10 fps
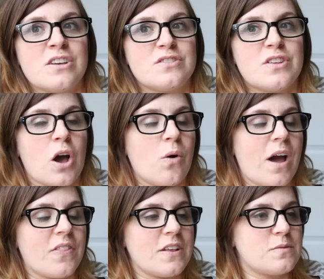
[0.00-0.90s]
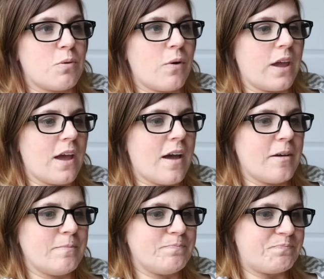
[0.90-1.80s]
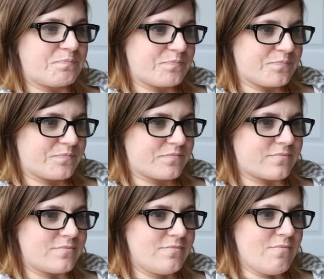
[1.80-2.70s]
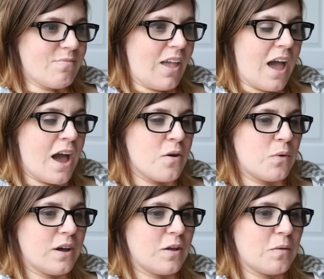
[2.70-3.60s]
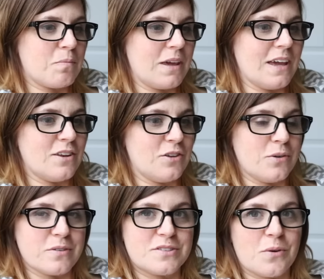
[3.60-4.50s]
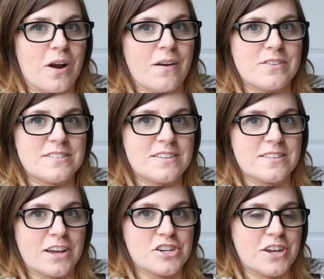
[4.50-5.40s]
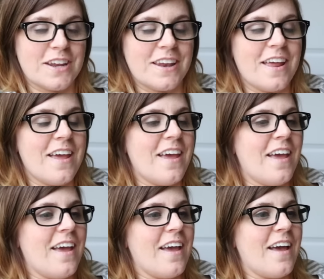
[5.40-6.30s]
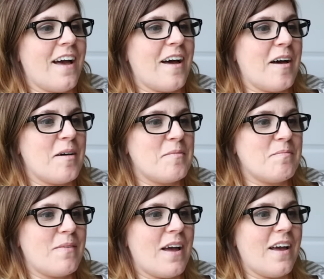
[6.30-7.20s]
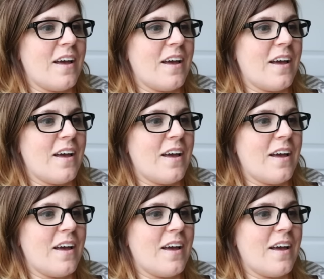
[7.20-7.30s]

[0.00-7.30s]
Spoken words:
So at this point, I will be induced or have a C-section right